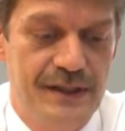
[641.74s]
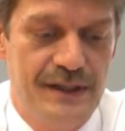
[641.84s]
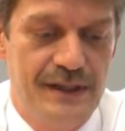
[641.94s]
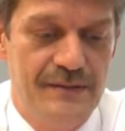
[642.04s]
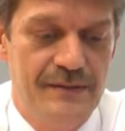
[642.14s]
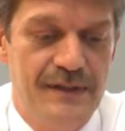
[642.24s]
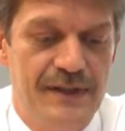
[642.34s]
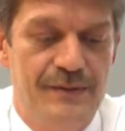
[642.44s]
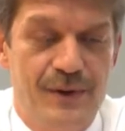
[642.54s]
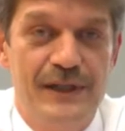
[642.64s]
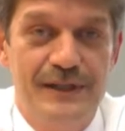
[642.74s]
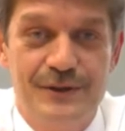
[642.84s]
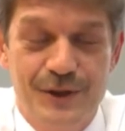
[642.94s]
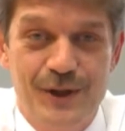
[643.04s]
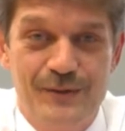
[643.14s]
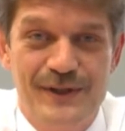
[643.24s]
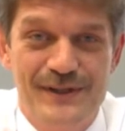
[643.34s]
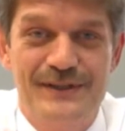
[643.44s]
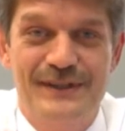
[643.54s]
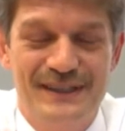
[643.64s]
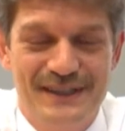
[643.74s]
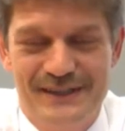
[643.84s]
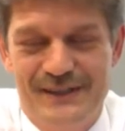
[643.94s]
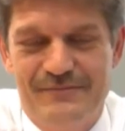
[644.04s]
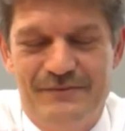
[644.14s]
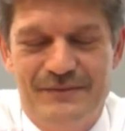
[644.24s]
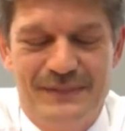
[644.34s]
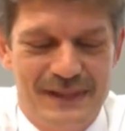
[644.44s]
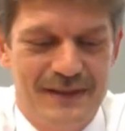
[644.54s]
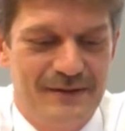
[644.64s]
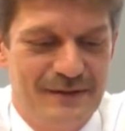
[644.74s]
Um, the falling curve is um, uh,